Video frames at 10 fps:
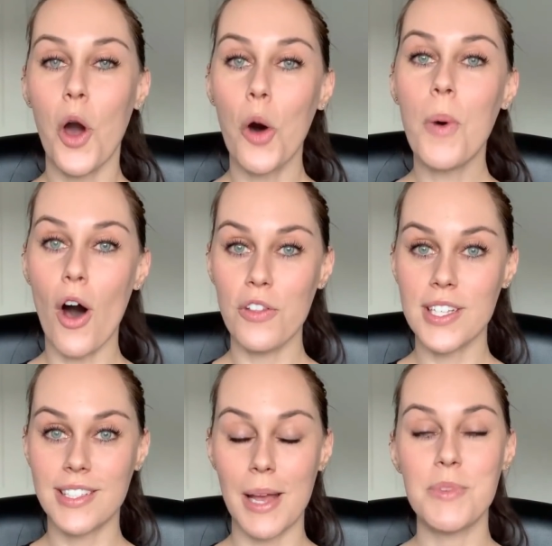I hope all
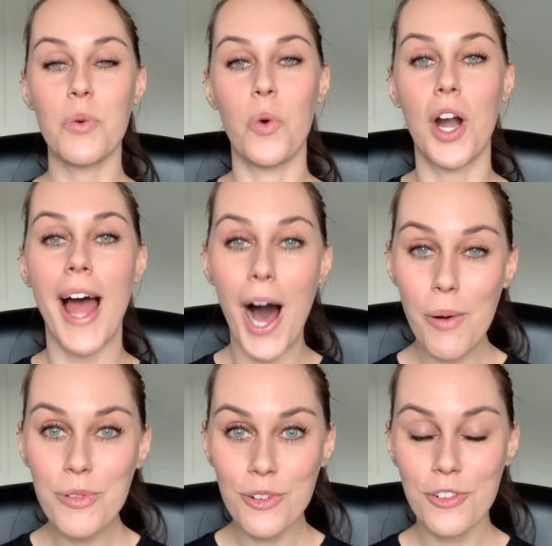these tips were
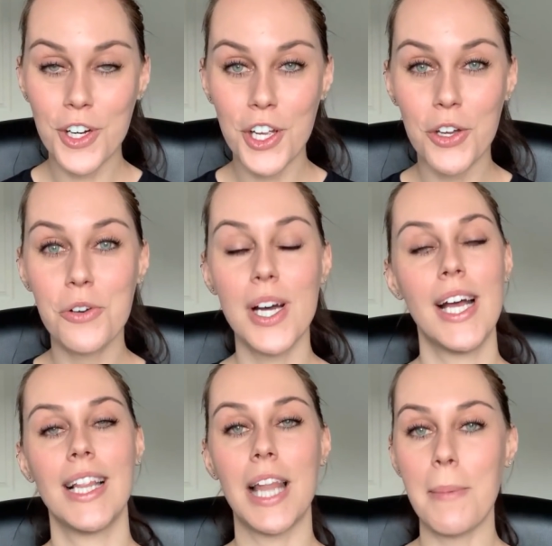helpful for you.
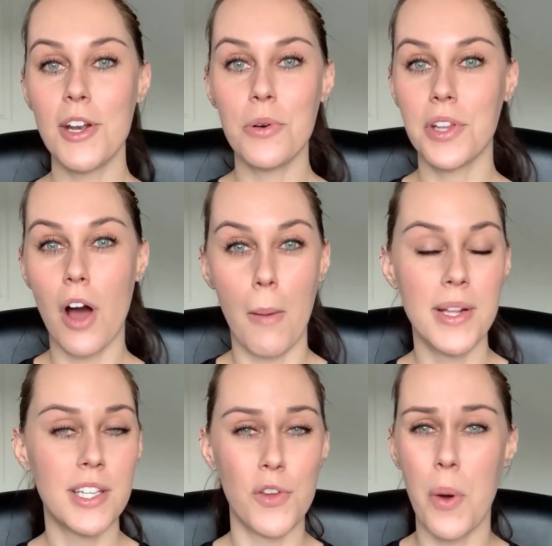Let me know in the
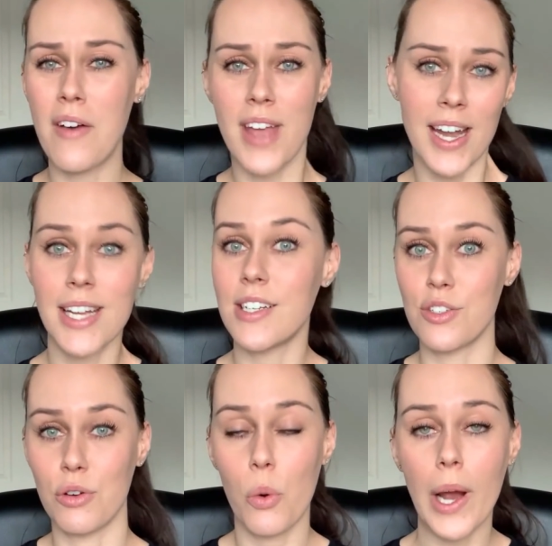comments if you have any
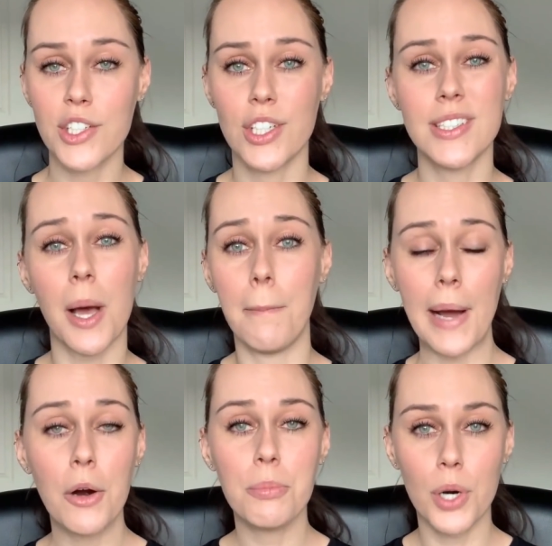additional questions
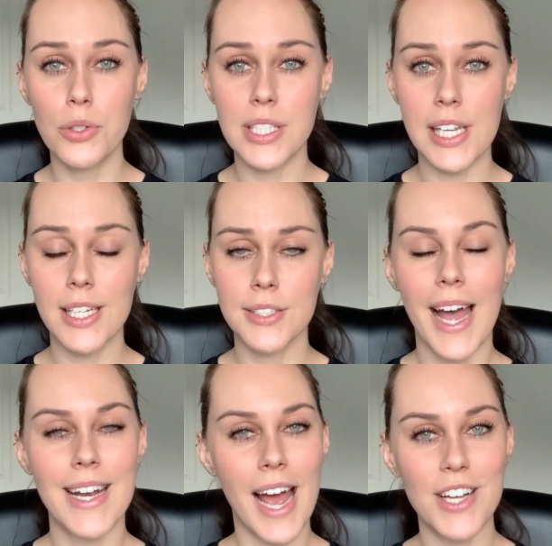about protein.
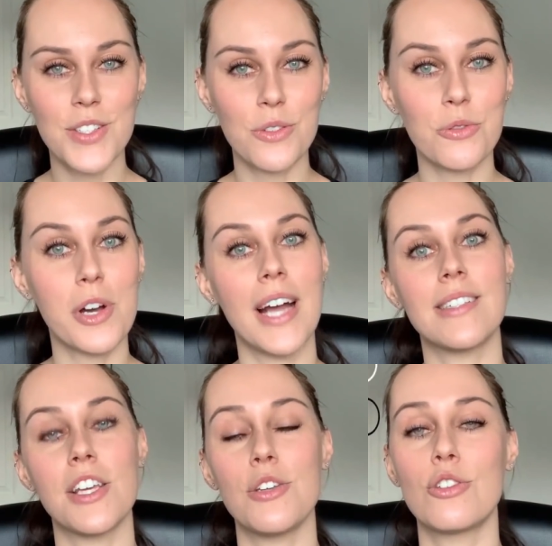And as usual,
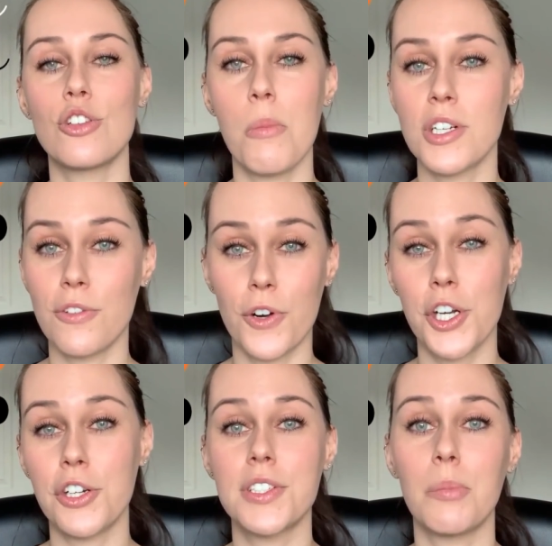guys, thank you so much for
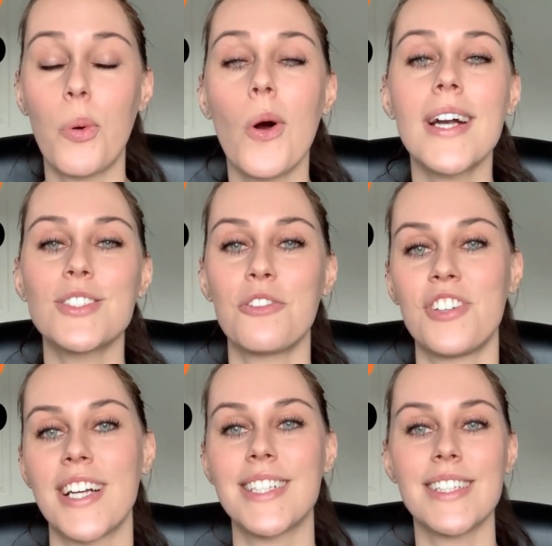your support. Don't
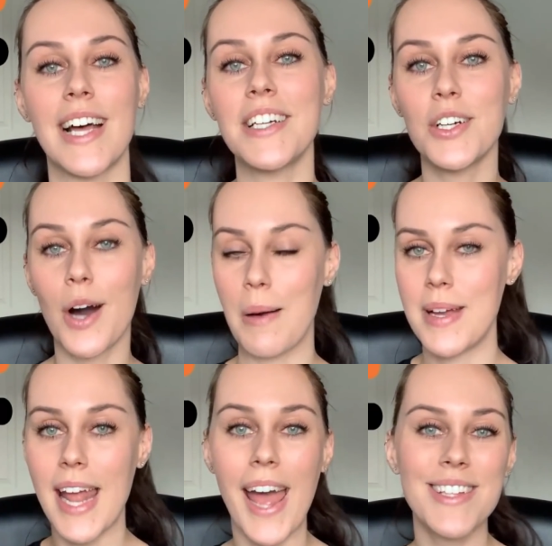forget to like,
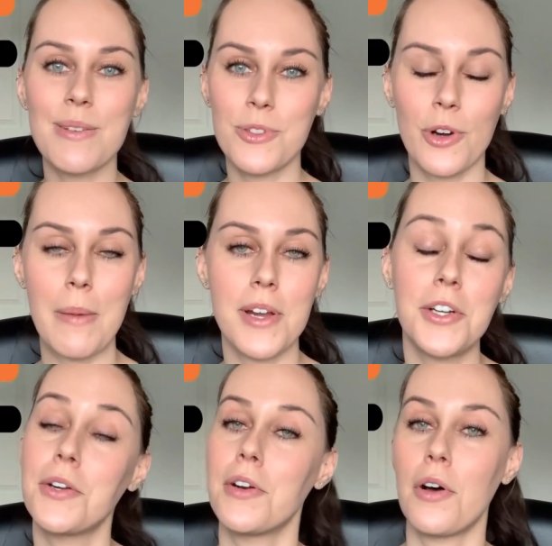comment, and subscribe
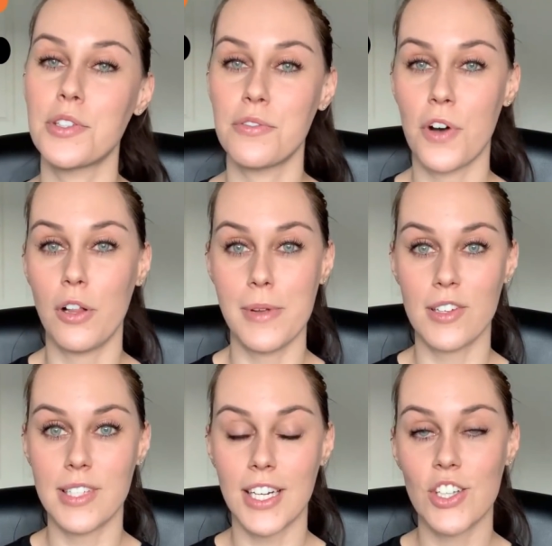here. You can also follow me
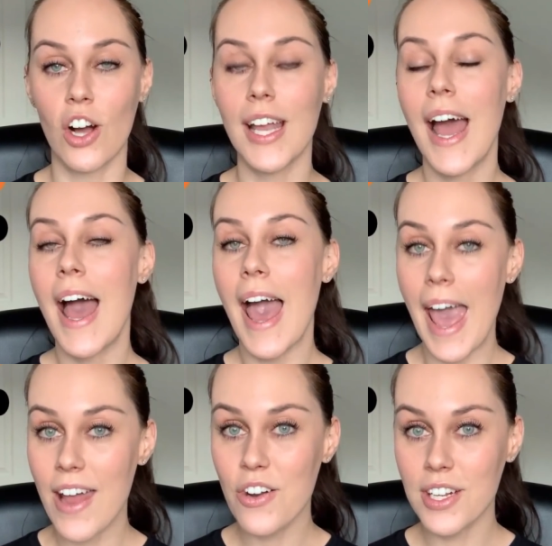on TikTok
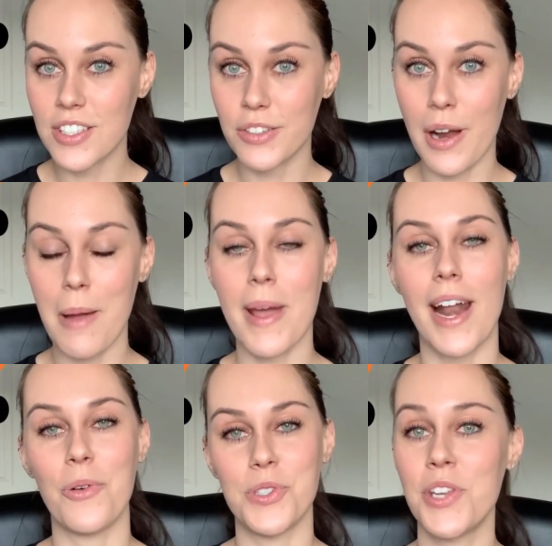and on Instagram,
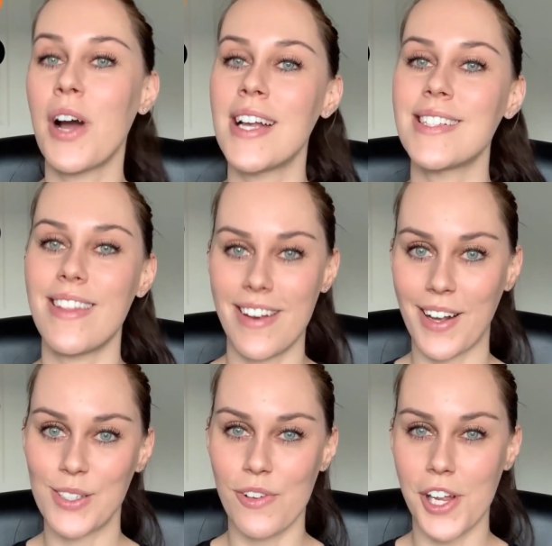and I will see you guys in the
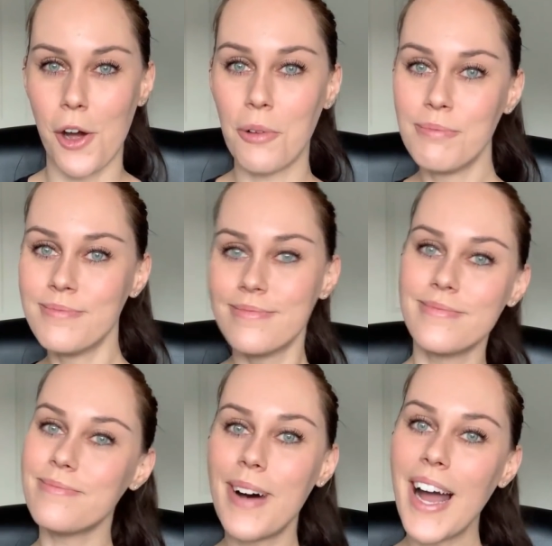next video.
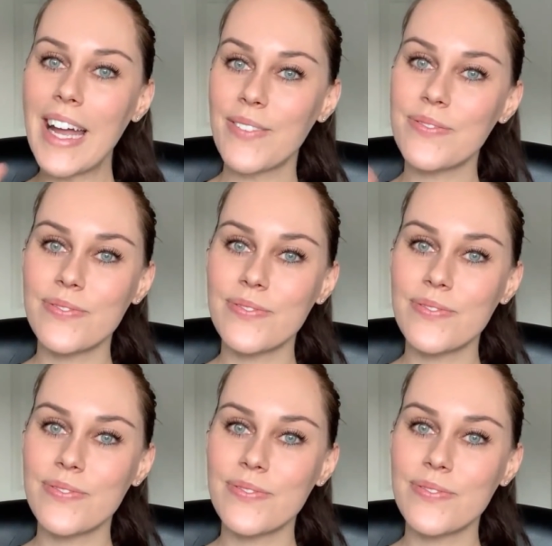Bye.